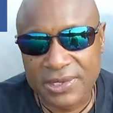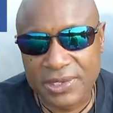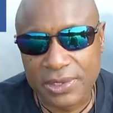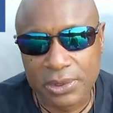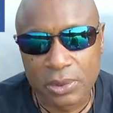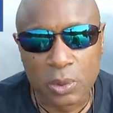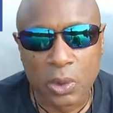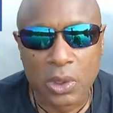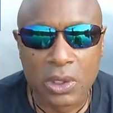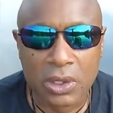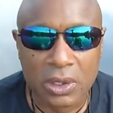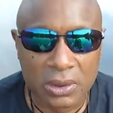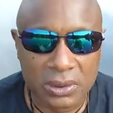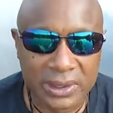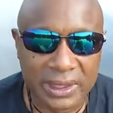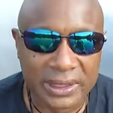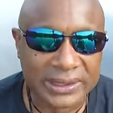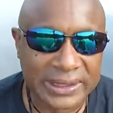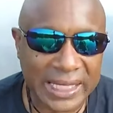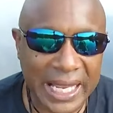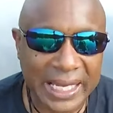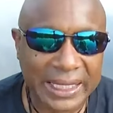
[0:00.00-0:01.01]
to the world
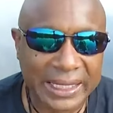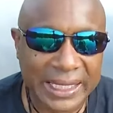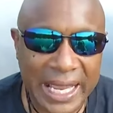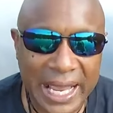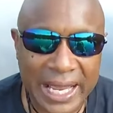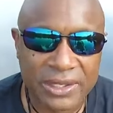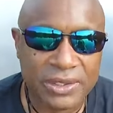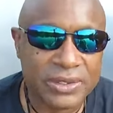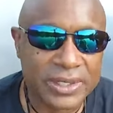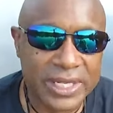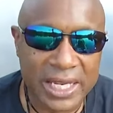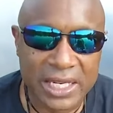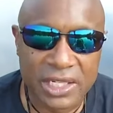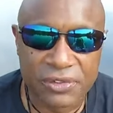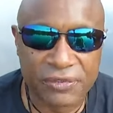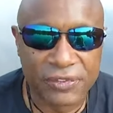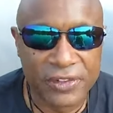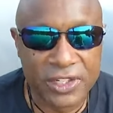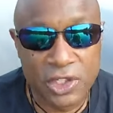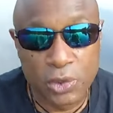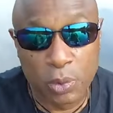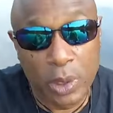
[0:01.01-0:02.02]
exactly how you catch
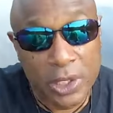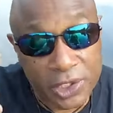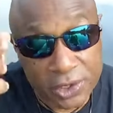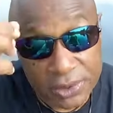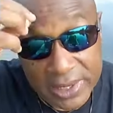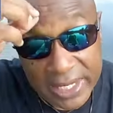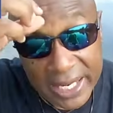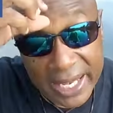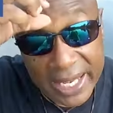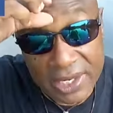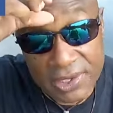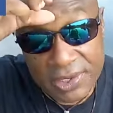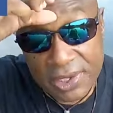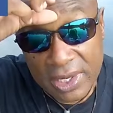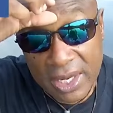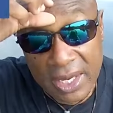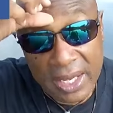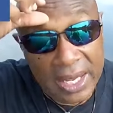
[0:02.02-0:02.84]
fish, what you catch,